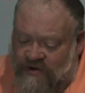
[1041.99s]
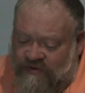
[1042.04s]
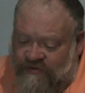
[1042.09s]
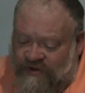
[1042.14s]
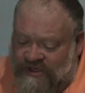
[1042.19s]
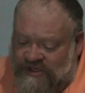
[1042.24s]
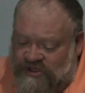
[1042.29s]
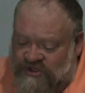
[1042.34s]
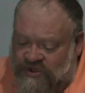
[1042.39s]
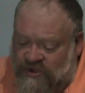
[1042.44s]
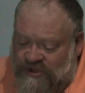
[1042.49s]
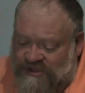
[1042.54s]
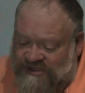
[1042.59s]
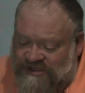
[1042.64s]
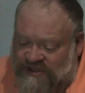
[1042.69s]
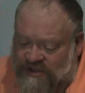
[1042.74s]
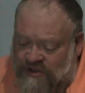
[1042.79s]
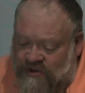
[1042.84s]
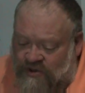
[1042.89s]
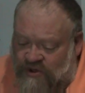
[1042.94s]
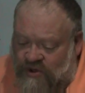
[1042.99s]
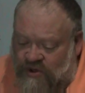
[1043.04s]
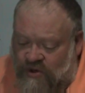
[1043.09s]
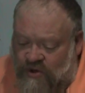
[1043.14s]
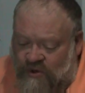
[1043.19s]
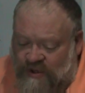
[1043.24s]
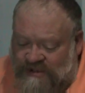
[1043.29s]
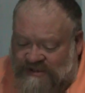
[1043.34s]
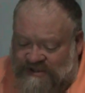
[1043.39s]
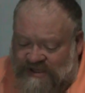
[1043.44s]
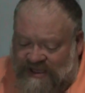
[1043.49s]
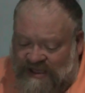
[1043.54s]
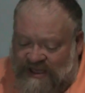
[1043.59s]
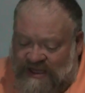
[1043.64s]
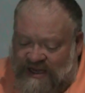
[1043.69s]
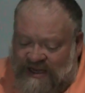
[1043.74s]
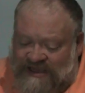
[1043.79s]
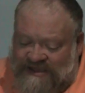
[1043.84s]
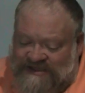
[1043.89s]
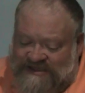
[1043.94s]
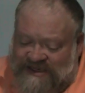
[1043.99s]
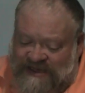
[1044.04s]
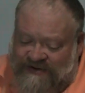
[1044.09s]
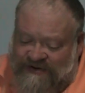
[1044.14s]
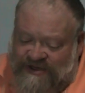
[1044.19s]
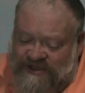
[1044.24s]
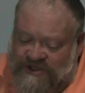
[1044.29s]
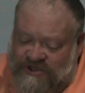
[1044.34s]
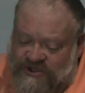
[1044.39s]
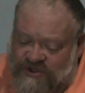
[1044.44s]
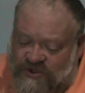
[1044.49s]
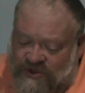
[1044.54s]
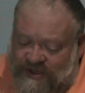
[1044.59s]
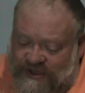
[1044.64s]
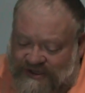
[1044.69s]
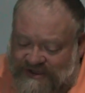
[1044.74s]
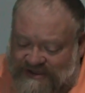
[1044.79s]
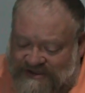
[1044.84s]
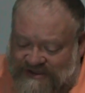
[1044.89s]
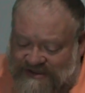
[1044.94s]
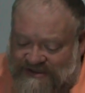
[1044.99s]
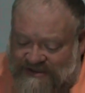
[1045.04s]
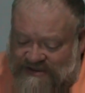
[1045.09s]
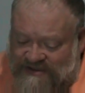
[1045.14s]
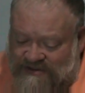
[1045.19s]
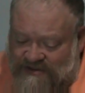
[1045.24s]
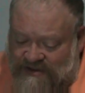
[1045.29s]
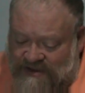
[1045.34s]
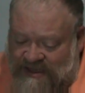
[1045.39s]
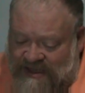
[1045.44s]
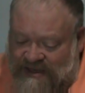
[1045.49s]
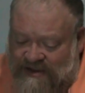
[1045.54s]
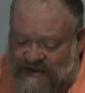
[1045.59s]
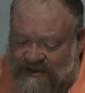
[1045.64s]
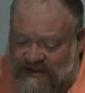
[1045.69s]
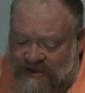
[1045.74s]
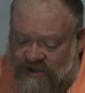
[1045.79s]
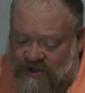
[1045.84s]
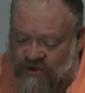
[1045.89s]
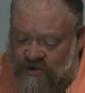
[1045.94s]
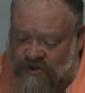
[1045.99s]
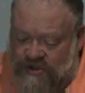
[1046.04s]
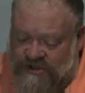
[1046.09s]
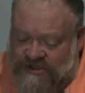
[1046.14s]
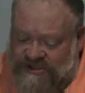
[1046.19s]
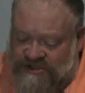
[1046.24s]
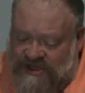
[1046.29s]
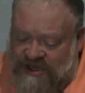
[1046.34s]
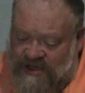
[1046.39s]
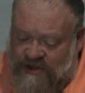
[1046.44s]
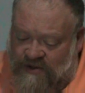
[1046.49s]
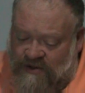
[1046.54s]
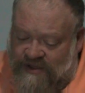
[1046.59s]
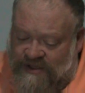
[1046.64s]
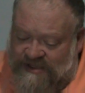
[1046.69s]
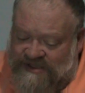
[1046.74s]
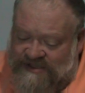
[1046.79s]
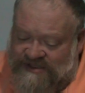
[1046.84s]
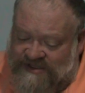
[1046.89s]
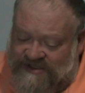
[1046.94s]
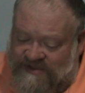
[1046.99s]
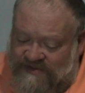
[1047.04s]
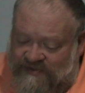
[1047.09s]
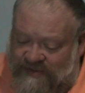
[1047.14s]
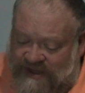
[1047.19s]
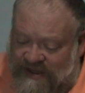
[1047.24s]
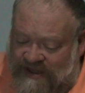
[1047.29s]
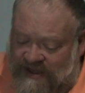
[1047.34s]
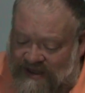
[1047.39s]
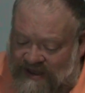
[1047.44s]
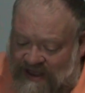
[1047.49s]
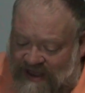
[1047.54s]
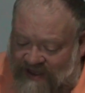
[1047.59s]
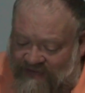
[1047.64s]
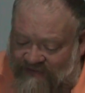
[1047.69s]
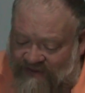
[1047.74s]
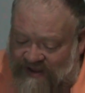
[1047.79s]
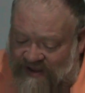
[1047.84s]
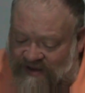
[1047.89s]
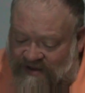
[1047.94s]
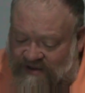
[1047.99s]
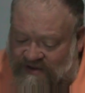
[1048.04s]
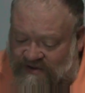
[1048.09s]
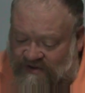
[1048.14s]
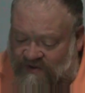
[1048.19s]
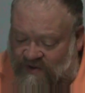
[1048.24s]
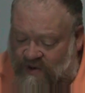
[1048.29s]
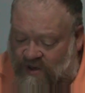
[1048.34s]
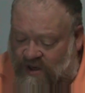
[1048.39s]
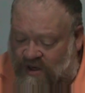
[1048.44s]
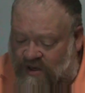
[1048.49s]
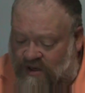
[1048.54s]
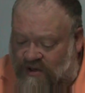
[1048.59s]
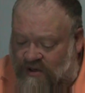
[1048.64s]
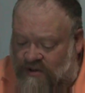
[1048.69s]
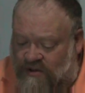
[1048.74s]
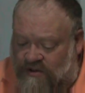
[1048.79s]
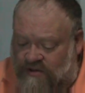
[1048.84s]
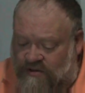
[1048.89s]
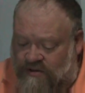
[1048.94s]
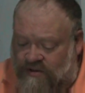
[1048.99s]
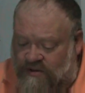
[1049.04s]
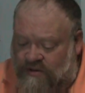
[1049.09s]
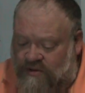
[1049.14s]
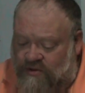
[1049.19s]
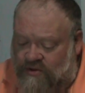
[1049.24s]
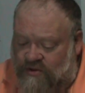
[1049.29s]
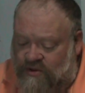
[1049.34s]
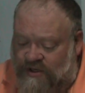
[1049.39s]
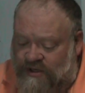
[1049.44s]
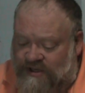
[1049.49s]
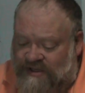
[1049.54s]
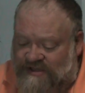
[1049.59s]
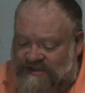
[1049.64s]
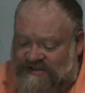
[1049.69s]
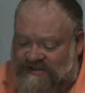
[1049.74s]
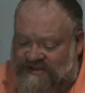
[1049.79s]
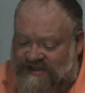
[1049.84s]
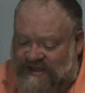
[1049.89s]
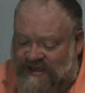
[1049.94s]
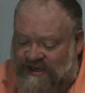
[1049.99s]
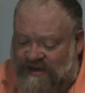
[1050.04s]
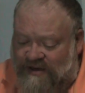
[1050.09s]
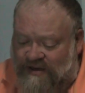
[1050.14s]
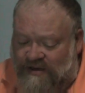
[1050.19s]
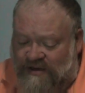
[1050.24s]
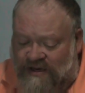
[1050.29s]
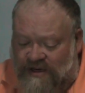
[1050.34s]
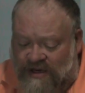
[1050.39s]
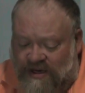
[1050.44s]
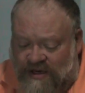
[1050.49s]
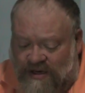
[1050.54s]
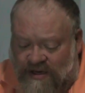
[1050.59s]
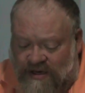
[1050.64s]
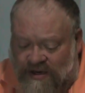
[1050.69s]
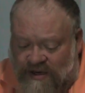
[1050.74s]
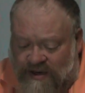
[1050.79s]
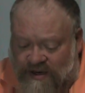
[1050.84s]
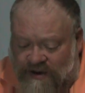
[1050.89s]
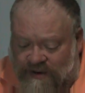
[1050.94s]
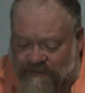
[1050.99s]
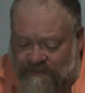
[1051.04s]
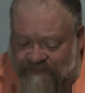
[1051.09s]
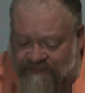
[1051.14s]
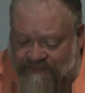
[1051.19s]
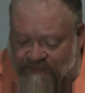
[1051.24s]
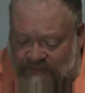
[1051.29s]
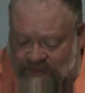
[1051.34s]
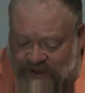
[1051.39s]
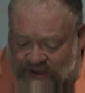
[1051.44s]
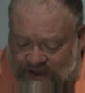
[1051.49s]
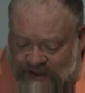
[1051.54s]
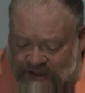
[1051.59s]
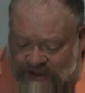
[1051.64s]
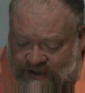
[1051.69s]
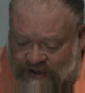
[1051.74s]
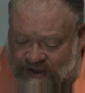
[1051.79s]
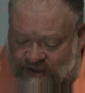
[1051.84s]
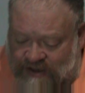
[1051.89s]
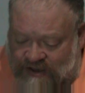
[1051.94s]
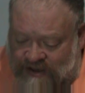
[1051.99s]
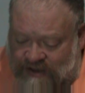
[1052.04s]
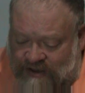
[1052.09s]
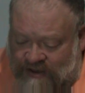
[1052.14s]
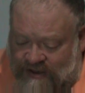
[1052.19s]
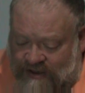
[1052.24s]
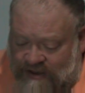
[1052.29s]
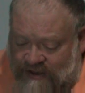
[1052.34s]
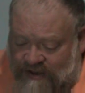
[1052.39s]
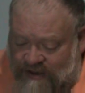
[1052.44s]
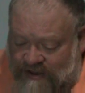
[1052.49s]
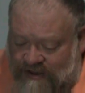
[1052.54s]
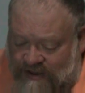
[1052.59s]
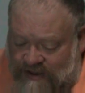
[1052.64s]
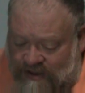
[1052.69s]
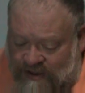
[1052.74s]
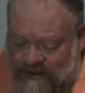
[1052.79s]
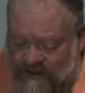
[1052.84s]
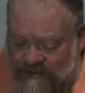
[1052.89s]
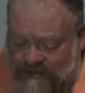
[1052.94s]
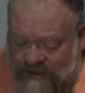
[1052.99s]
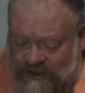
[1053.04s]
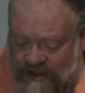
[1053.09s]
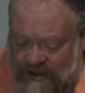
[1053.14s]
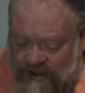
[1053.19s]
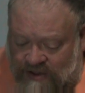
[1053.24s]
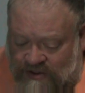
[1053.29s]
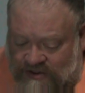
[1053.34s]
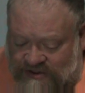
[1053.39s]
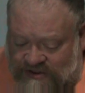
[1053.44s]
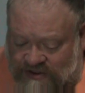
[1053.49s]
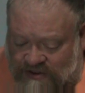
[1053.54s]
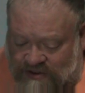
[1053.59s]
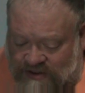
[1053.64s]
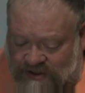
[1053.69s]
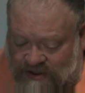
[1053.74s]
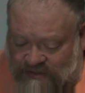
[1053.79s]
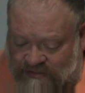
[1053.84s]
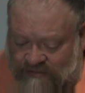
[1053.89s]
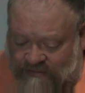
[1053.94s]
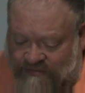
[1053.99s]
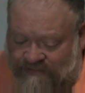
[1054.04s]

Rejoice in the Lord always, and again I say rejoice. Let your gentleness be evident to all. The Lord is near. And um, it goes on.